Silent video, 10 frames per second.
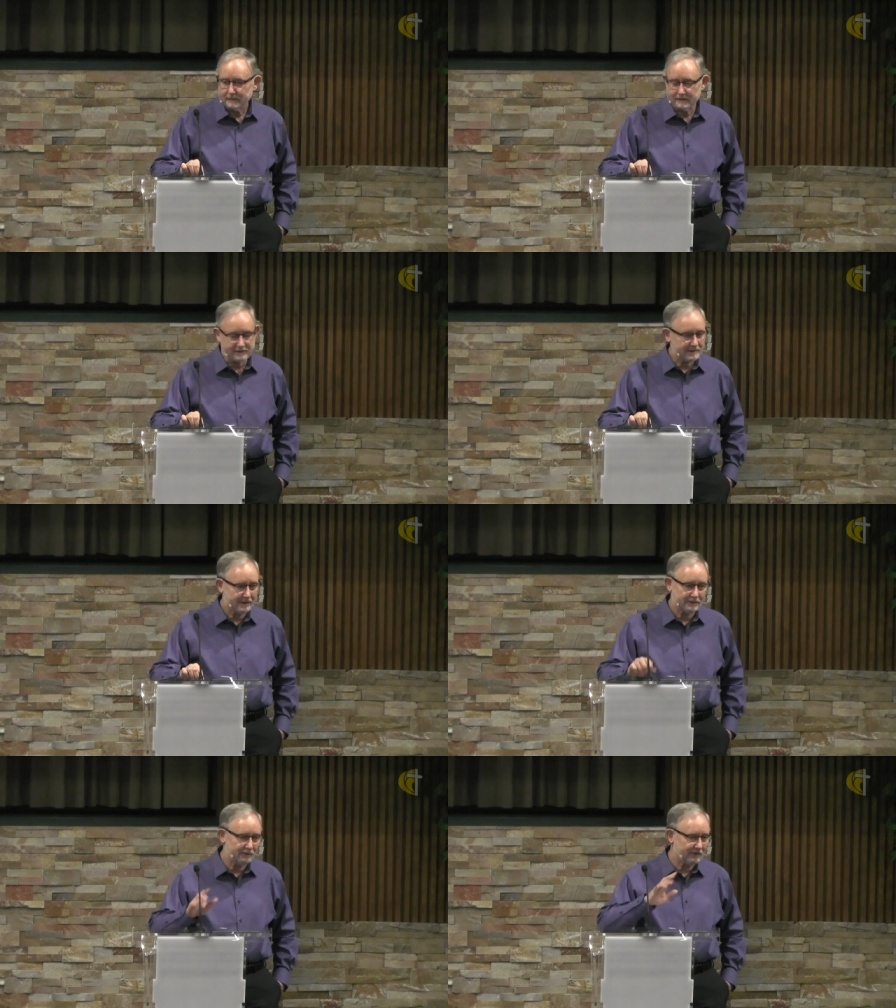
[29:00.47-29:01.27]
says,
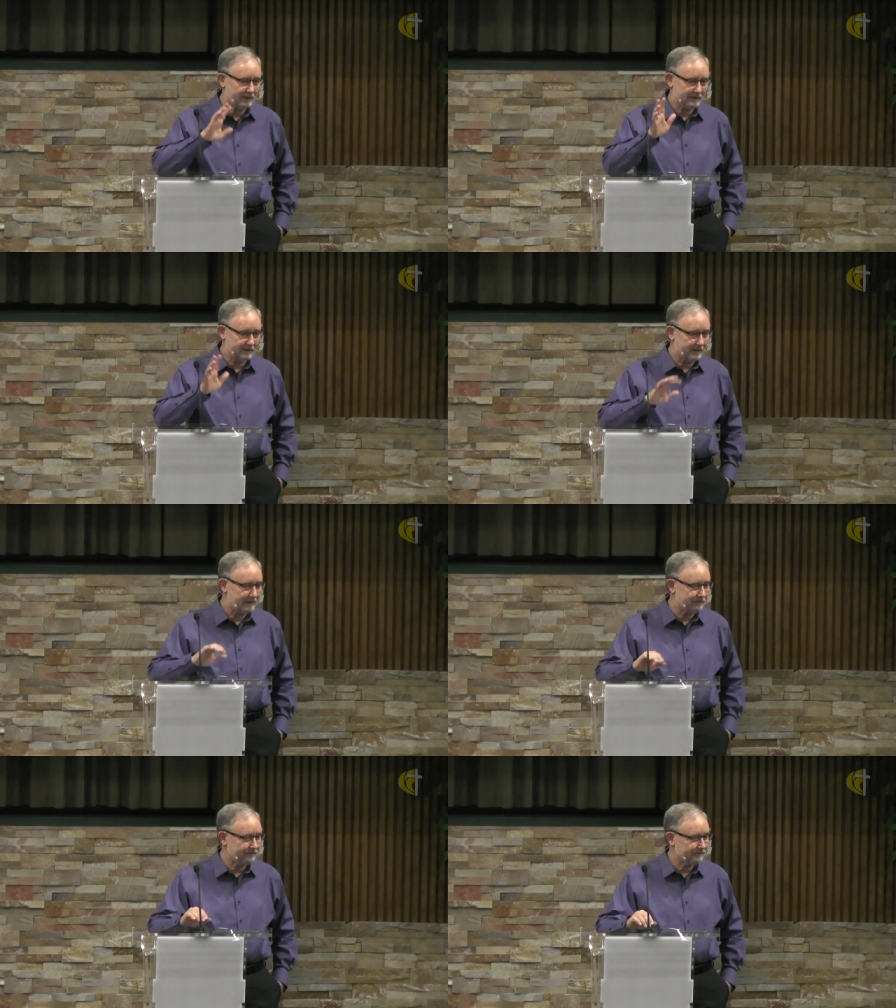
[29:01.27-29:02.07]
No, you failed
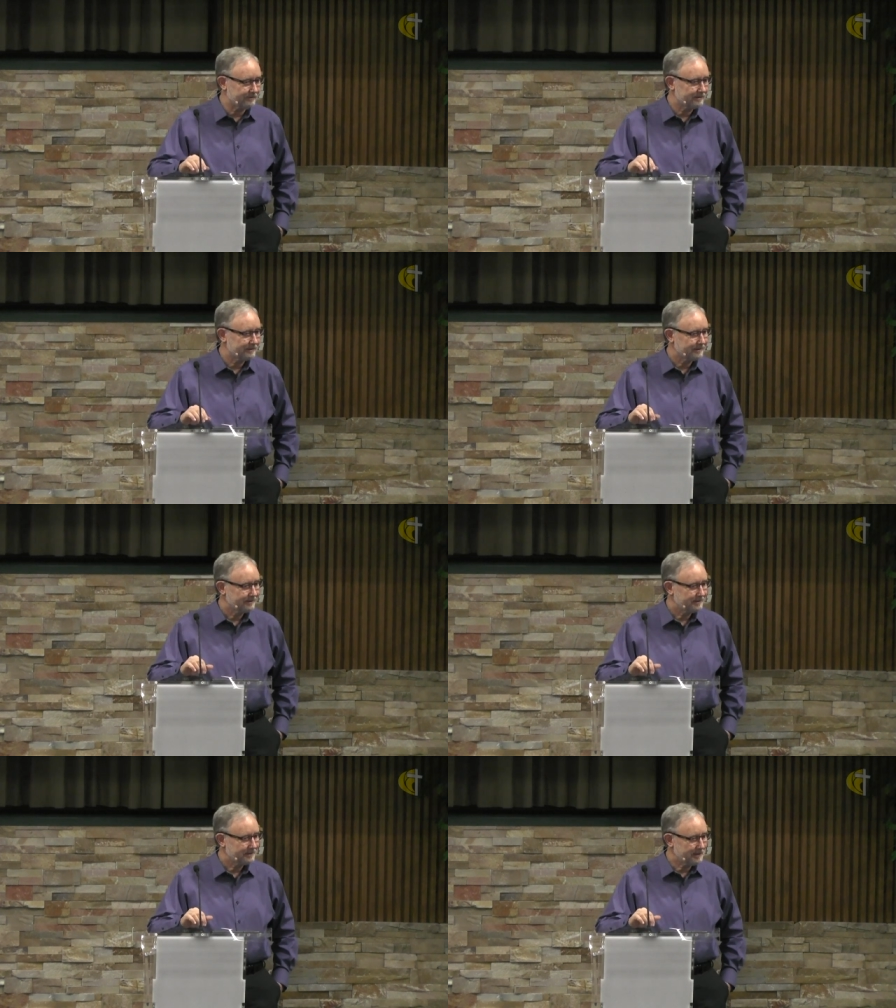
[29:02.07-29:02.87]
enough.
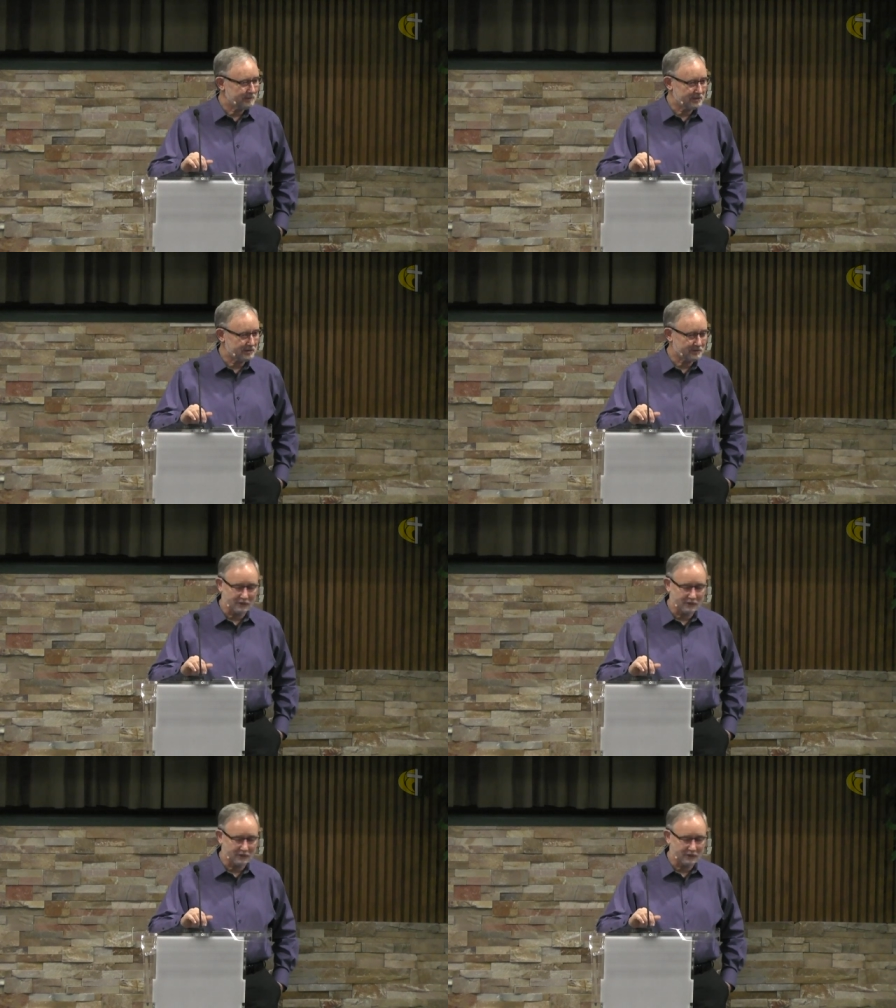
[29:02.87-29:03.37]
Let me just